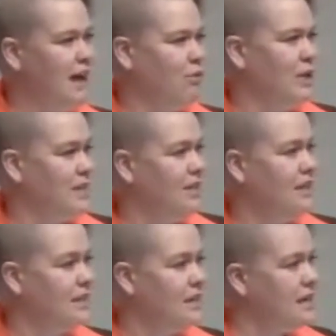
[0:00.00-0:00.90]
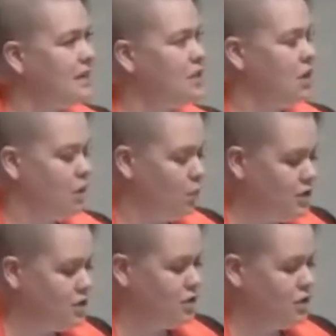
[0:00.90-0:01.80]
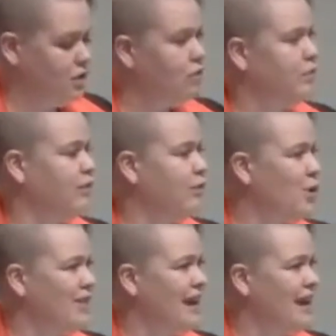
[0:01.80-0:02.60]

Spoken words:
Have we done the deeds we should do before